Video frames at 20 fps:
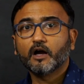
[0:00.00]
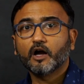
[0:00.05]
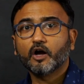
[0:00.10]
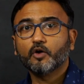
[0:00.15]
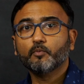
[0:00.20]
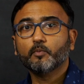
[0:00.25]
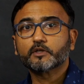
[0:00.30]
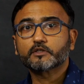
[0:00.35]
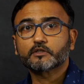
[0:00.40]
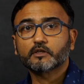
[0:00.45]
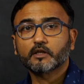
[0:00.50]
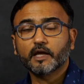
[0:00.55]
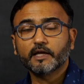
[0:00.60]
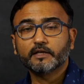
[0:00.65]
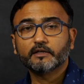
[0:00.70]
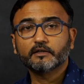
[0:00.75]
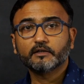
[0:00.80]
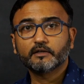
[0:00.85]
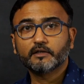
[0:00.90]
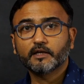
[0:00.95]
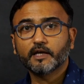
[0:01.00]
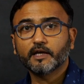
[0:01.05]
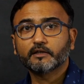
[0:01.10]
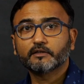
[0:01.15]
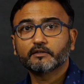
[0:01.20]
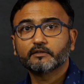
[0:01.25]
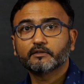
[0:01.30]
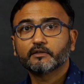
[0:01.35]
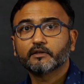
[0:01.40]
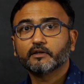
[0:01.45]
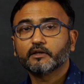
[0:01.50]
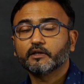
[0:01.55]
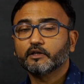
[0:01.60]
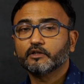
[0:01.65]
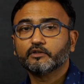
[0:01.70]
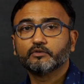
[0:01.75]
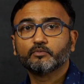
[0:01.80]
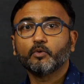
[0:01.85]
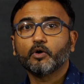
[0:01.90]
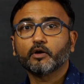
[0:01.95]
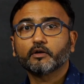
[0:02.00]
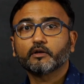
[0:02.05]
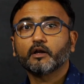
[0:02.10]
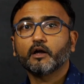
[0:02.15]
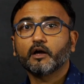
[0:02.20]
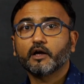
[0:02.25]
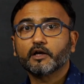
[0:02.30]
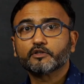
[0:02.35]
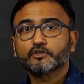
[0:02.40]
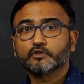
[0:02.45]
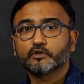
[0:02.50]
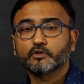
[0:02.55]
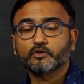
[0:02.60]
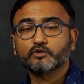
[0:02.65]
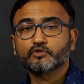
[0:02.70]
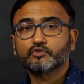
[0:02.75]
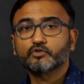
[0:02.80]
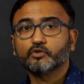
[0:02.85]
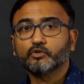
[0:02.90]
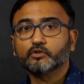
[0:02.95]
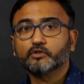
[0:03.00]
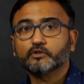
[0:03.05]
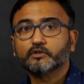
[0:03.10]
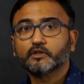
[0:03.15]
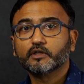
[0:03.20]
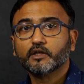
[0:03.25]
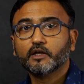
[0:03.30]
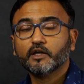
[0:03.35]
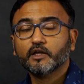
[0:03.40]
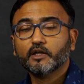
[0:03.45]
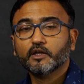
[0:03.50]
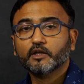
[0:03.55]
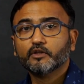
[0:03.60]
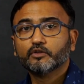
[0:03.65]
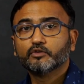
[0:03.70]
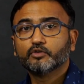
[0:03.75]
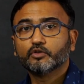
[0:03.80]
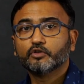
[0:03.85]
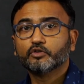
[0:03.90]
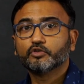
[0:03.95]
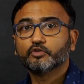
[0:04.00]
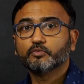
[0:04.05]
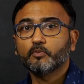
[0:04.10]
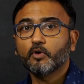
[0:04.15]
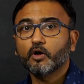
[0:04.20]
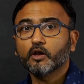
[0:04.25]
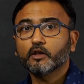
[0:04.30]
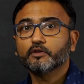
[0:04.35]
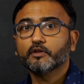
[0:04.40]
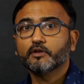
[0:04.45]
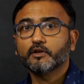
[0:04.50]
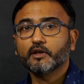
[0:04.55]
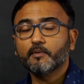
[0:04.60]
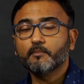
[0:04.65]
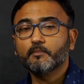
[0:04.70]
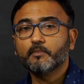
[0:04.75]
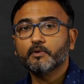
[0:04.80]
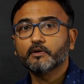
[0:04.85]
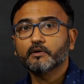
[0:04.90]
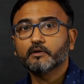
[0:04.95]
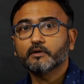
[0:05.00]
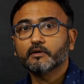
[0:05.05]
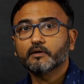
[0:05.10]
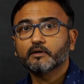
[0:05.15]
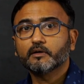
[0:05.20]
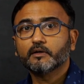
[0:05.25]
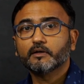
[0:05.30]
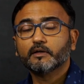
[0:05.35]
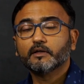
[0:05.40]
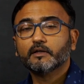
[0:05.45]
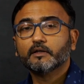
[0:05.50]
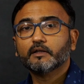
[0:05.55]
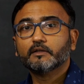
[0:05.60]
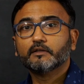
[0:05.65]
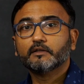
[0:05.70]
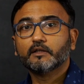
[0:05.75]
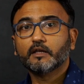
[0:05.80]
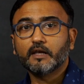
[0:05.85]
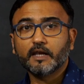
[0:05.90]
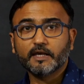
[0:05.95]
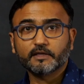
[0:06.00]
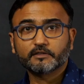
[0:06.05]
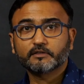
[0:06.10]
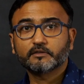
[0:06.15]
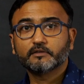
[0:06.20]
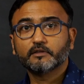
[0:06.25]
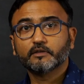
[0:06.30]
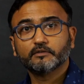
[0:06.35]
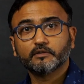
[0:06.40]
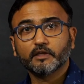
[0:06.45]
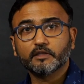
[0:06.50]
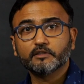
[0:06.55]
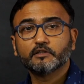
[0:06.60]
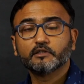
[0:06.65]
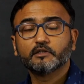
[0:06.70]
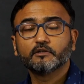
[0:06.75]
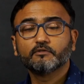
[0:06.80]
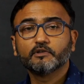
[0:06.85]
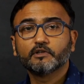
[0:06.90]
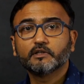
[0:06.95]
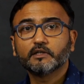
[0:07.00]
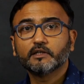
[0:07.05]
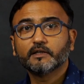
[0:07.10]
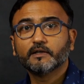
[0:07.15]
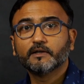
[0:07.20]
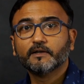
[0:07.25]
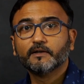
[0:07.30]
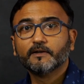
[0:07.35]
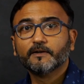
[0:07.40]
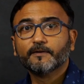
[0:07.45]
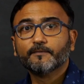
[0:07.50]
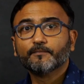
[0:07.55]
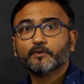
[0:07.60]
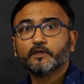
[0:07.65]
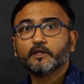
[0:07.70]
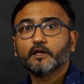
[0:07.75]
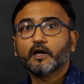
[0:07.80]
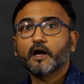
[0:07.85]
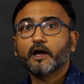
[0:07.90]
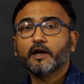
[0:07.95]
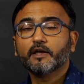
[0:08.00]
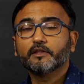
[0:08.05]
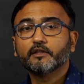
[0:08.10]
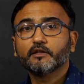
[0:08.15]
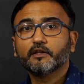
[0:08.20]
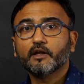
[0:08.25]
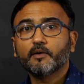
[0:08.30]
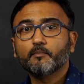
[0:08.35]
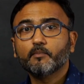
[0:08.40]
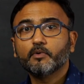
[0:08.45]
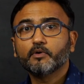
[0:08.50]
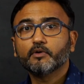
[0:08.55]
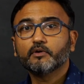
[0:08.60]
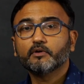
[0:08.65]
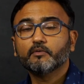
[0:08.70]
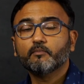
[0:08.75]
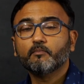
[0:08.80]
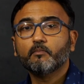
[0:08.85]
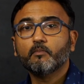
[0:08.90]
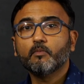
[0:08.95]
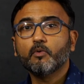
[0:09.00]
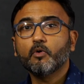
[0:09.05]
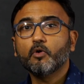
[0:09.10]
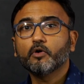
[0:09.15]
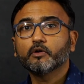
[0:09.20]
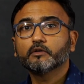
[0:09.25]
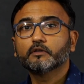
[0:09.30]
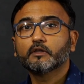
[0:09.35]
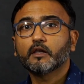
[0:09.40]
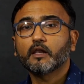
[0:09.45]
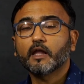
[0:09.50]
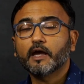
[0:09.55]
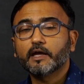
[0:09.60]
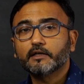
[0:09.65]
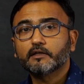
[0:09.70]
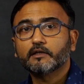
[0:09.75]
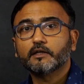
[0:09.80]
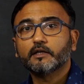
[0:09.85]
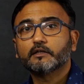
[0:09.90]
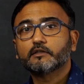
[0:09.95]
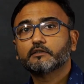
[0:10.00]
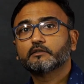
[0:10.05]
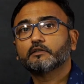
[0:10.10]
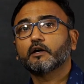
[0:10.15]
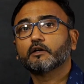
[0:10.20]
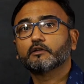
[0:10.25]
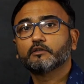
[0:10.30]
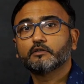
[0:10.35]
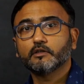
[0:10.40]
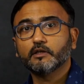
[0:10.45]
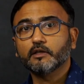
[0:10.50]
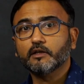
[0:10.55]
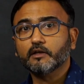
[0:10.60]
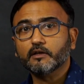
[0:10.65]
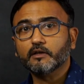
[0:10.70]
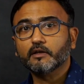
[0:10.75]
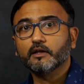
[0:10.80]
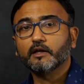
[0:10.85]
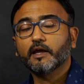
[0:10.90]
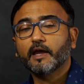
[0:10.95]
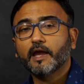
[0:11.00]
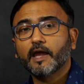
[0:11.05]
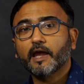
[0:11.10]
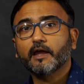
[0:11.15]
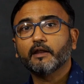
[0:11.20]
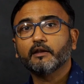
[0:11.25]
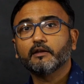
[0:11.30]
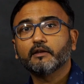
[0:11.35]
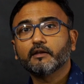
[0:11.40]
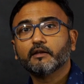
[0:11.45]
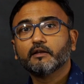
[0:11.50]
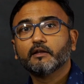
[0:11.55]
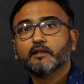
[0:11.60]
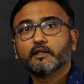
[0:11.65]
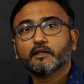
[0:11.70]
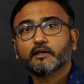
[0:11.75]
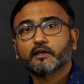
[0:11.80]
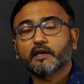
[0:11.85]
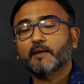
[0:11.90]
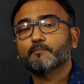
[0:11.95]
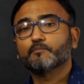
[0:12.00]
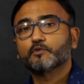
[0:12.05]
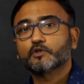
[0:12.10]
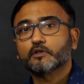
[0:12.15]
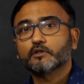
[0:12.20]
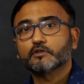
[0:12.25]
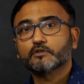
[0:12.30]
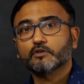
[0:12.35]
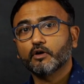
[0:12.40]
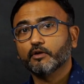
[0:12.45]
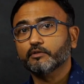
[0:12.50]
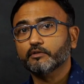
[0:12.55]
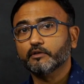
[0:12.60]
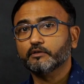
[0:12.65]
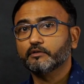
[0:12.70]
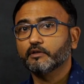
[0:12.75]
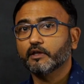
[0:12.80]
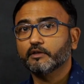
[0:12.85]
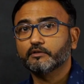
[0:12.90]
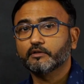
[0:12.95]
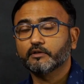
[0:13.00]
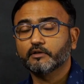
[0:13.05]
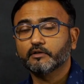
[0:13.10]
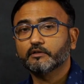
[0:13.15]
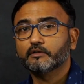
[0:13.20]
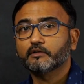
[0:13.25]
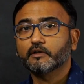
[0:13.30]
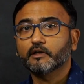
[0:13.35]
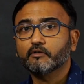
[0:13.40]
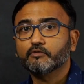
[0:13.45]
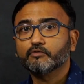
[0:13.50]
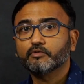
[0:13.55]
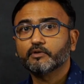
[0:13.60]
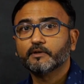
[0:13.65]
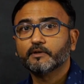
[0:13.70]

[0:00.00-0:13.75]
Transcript: How much light it takes is what I S O controls. So the smaller the number, the less the sensitivity. The higher the number, more the light it sucks in and captures on the sensor itself.